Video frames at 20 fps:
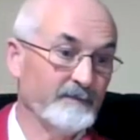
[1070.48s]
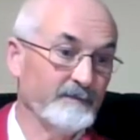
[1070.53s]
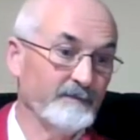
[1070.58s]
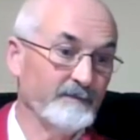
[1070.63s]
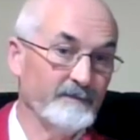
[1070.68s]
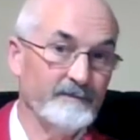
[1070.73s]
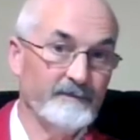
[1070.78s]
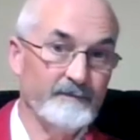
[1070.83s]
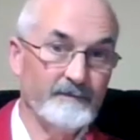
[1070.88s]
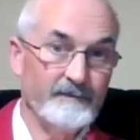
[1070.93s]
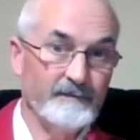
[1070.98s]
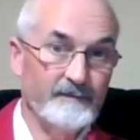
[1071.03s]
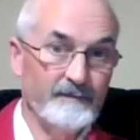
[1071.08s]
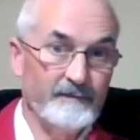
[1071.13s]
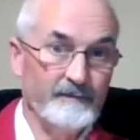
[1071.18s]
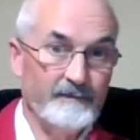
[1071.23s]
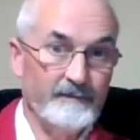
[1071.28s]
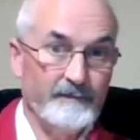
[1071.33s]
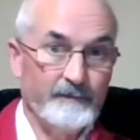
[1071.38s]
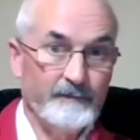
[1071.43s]

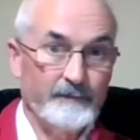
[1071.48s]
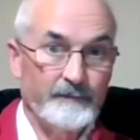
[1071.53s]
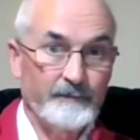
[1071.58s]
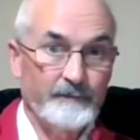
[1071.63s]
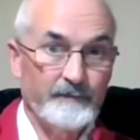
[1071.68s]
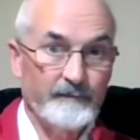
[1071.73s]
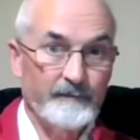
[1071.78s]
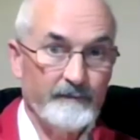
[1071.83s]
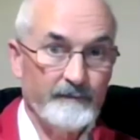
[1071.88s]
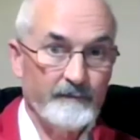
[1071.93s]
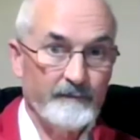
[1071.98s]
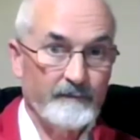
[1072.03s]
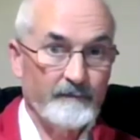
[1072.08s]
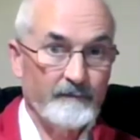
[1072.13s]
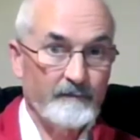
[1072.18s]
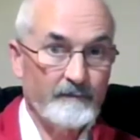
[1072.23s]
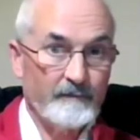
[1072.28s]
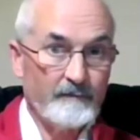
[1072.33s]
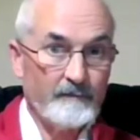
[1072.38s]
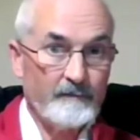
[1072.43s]

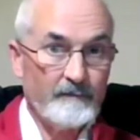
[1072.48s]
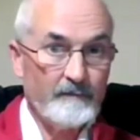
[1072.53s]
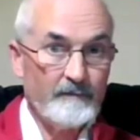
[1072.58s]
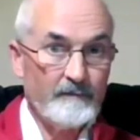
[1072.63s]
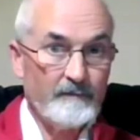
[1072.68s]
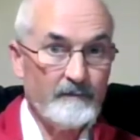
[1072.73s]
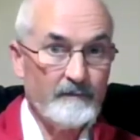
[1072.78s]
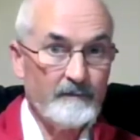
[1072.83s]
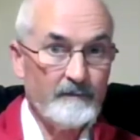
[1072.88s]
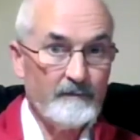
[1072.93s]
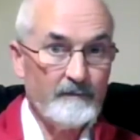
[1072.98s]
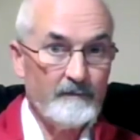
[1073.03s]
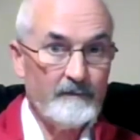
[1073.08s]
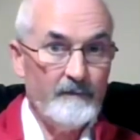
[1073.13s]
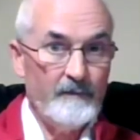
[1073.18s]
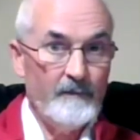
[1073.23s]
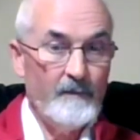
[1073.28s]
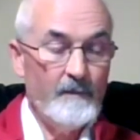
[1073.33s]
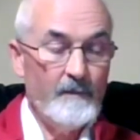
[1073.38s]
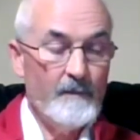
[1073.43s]

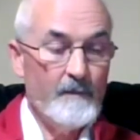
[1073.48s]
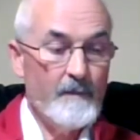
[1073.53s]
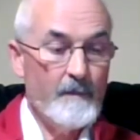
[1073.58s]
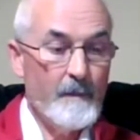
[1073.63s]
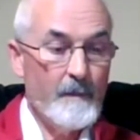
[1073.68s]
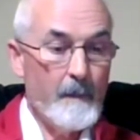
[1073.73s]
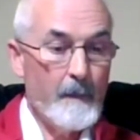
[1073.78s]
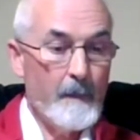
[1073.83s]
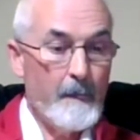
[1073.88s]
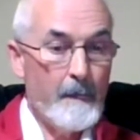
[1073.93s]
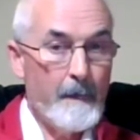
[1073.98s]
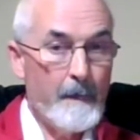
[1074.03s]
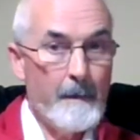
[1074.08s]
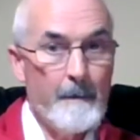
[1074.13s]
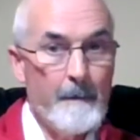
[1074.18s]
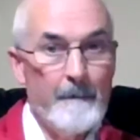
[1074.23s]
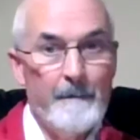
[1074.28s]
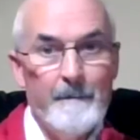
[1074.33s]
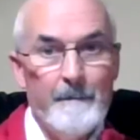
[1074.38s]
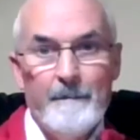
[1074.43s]

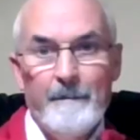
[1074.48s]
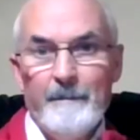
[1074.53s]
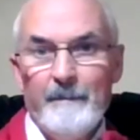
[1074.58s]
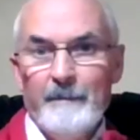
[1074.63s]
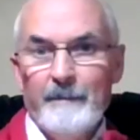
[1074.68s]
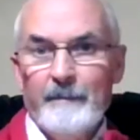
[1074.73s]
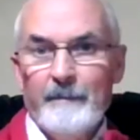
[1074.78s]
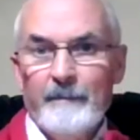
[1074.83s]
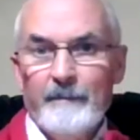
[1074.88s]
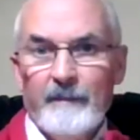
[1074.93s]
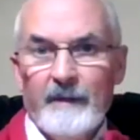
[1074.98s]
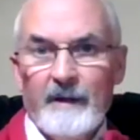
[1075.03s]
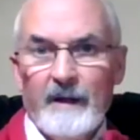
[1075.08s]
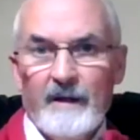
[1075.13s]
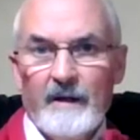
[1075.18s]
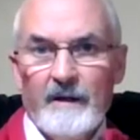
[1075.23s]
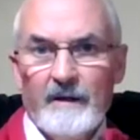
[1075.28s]
Nothing is said.